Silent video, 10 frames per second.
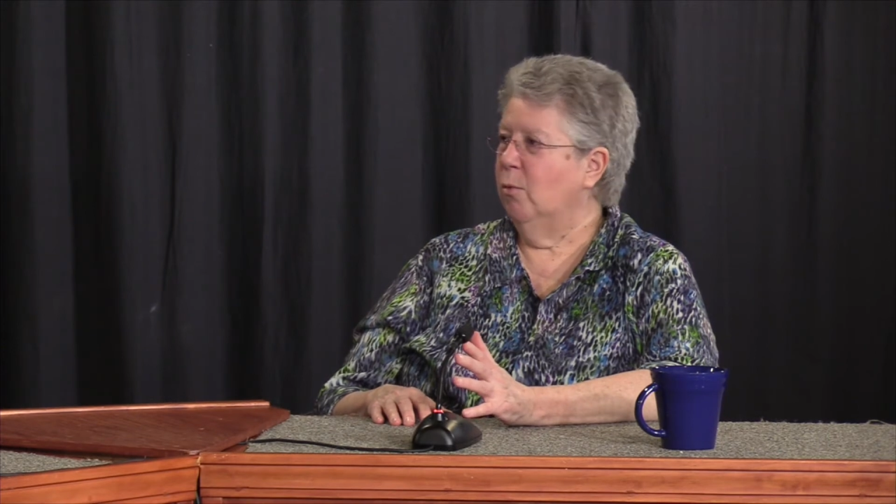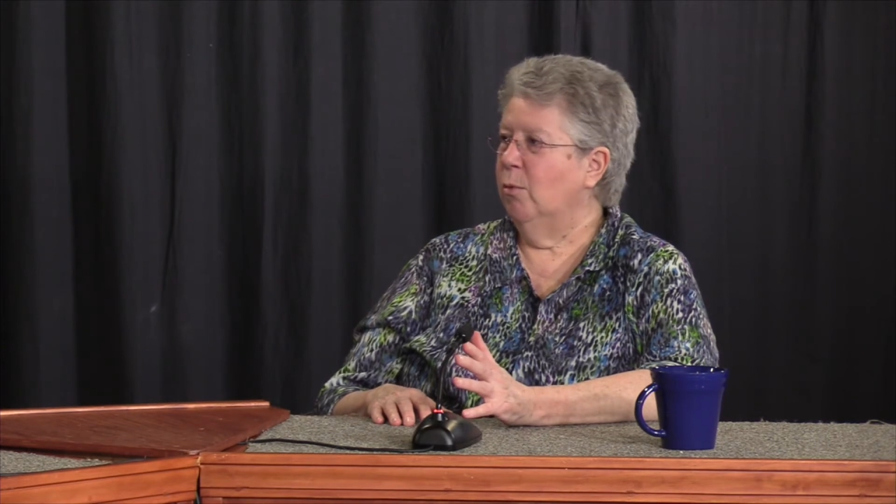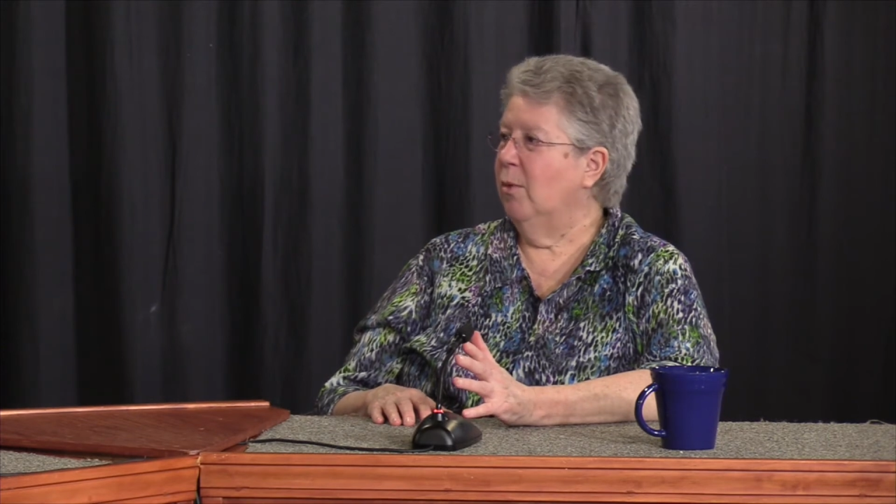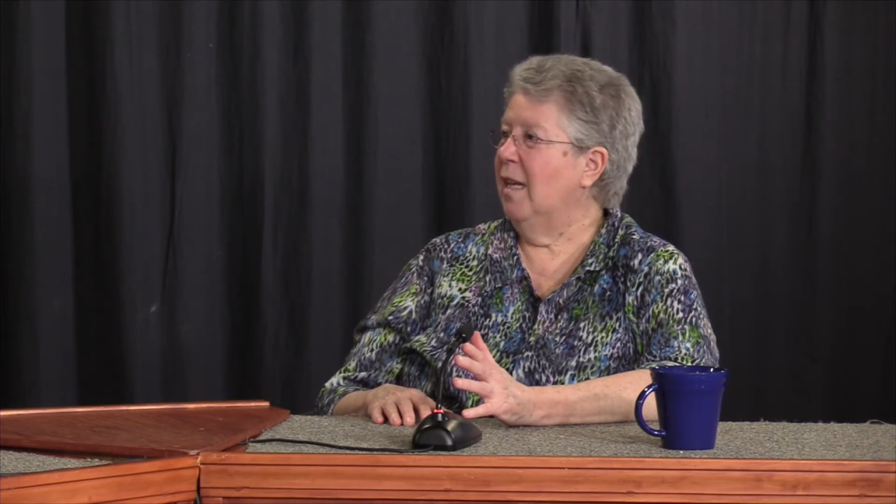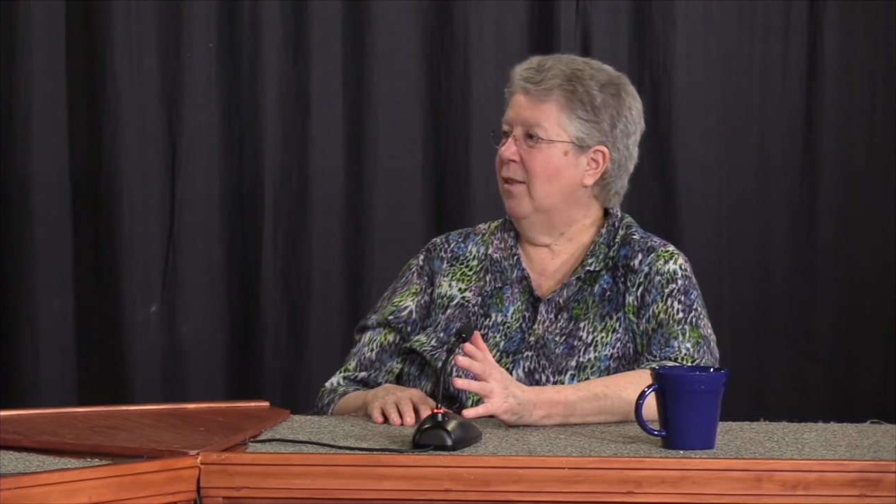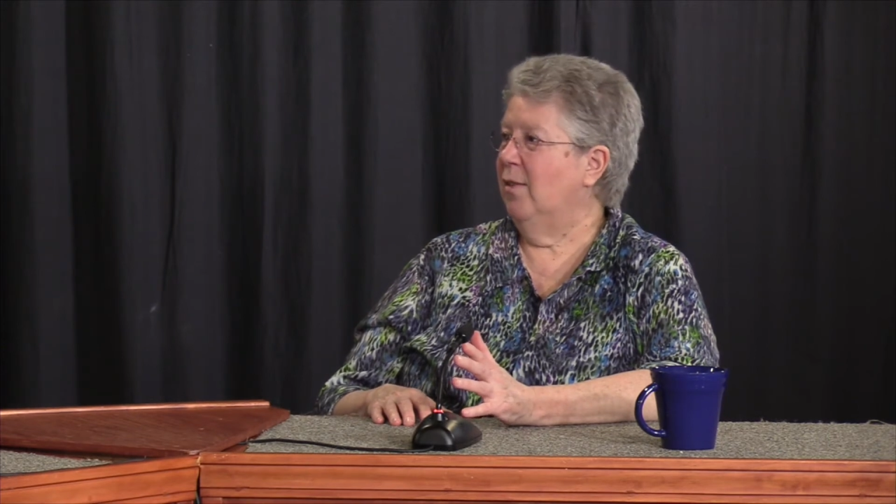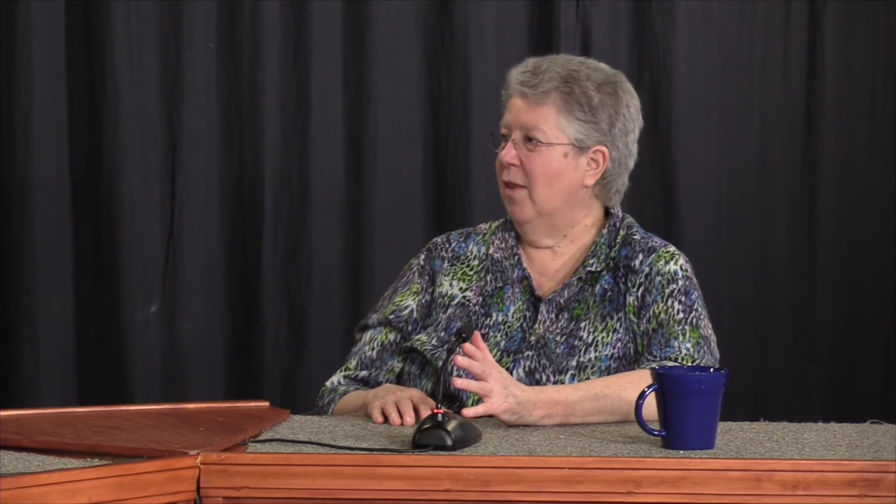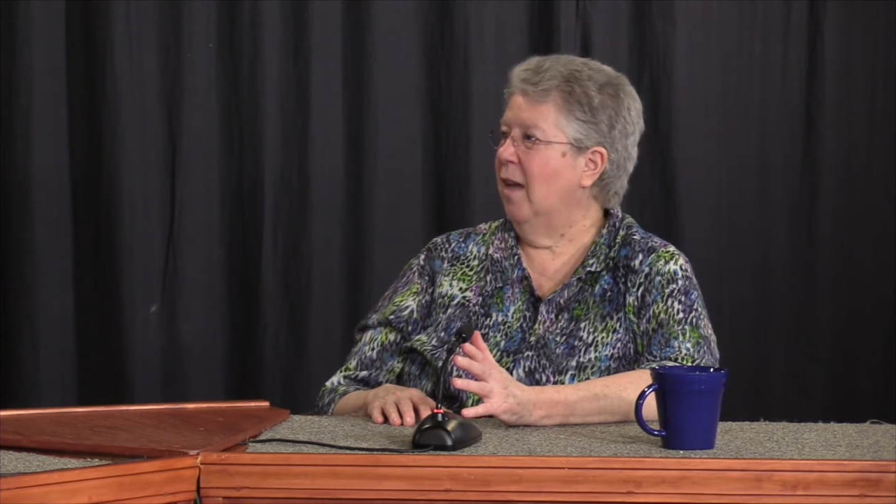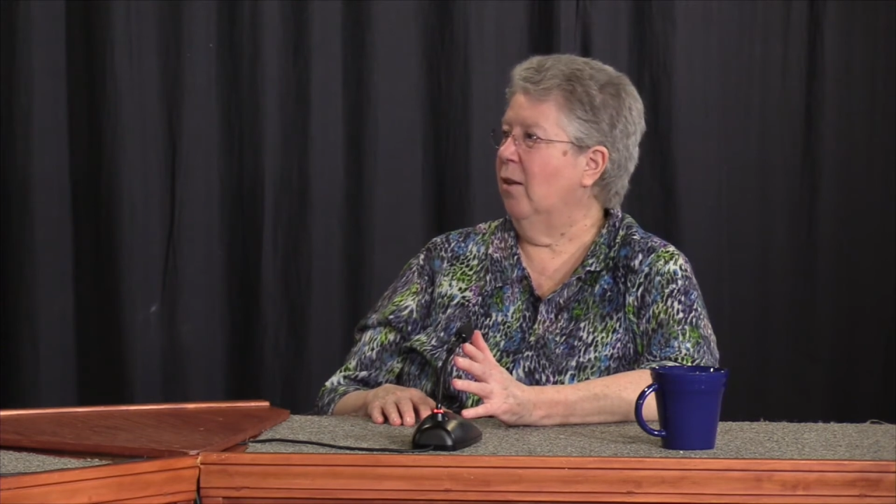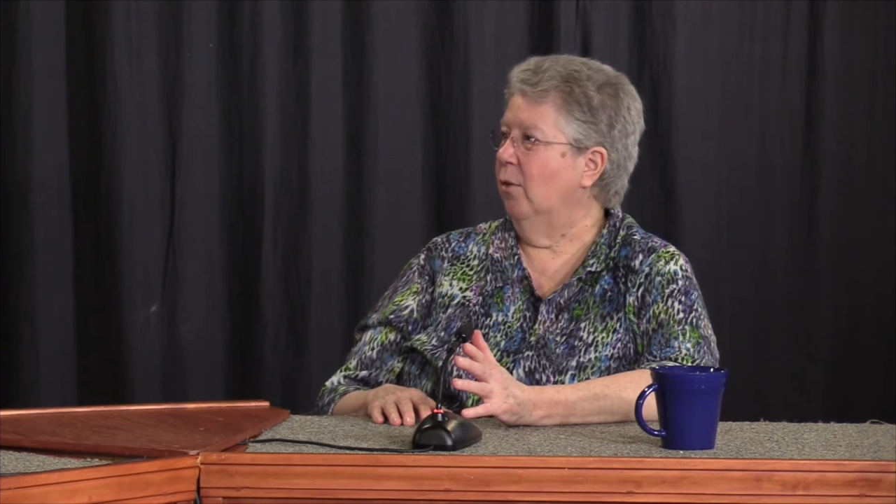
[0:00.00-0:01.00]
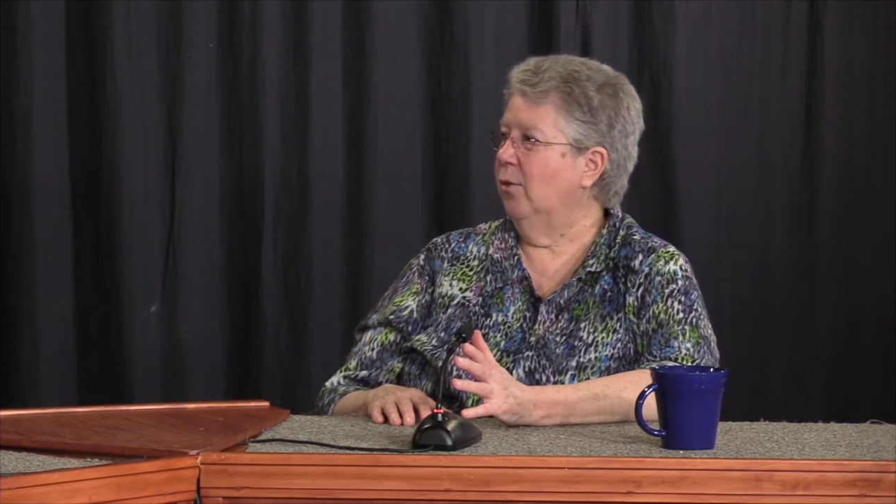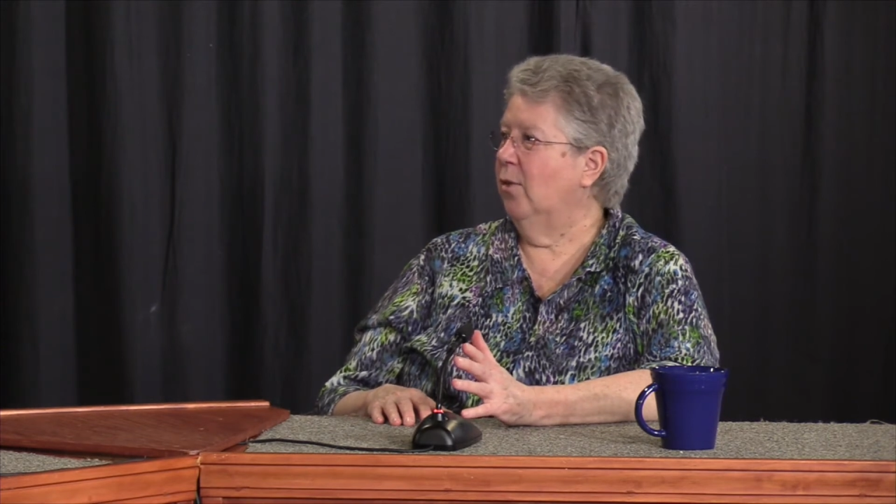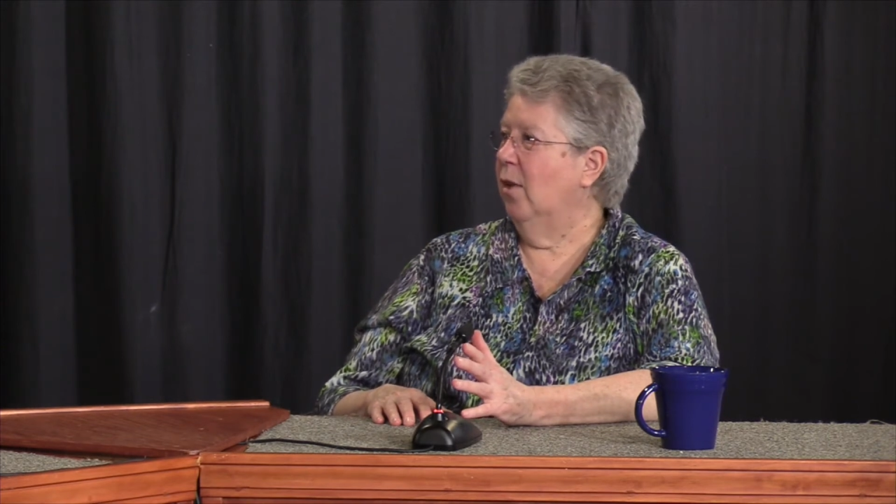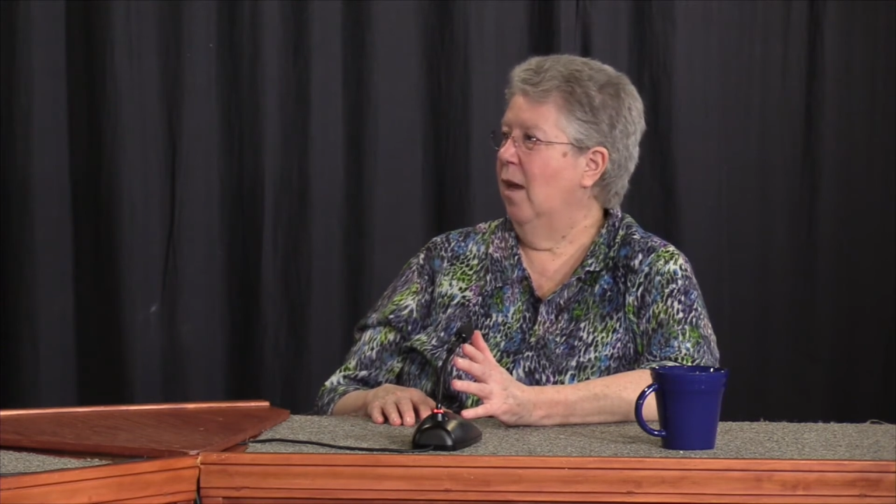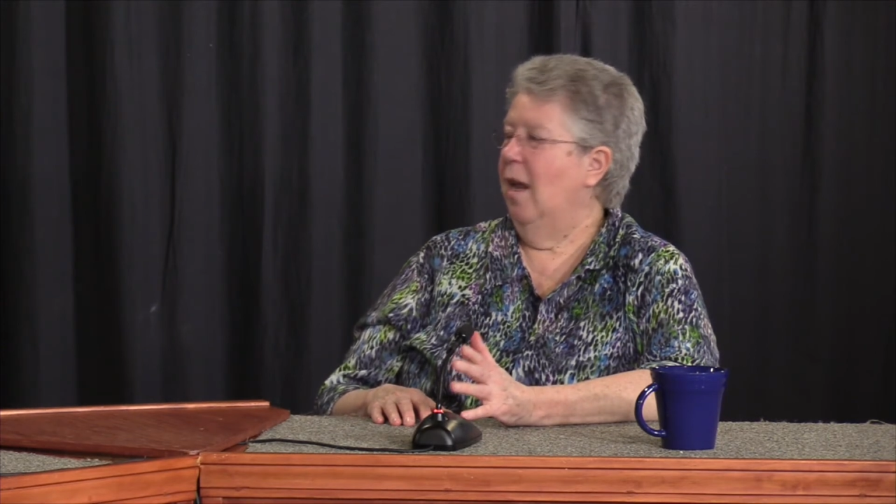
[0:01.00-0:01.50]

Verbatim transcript: through these cycles.